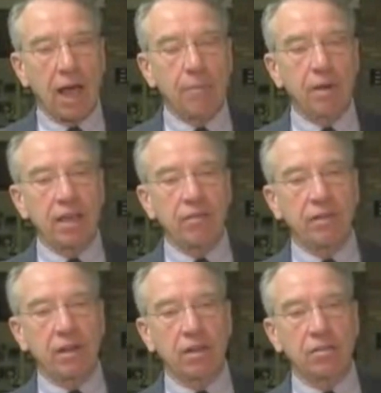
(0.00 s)
I
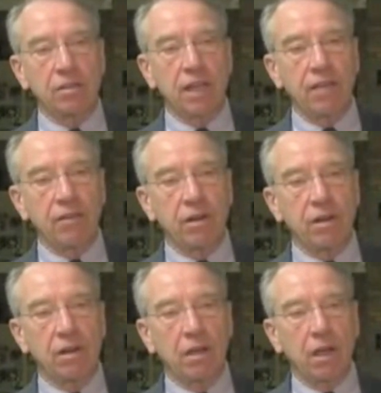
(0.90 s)
believe that it's
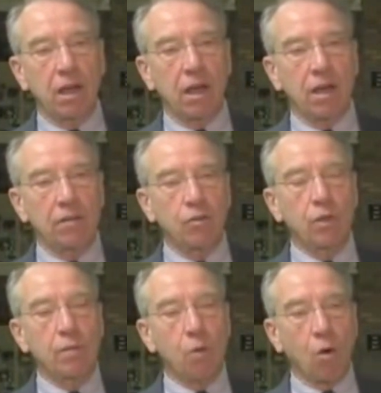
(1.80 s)
even
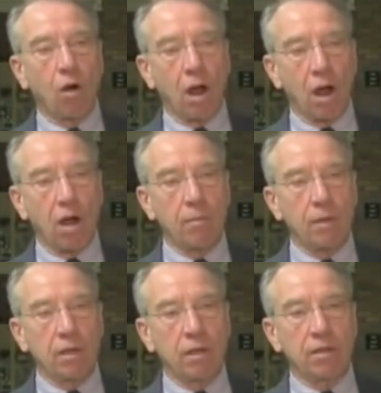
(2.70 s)
doing more
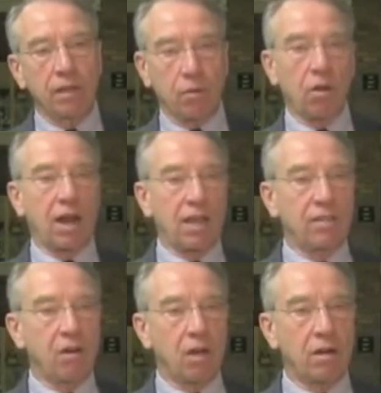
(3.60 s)
harm than what
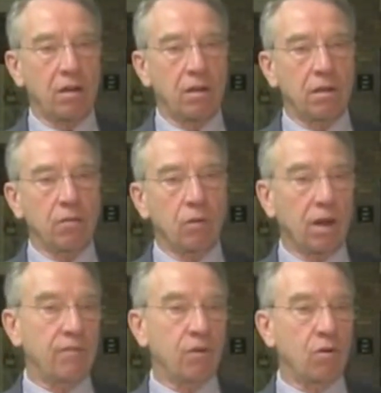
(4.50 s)
I thought when I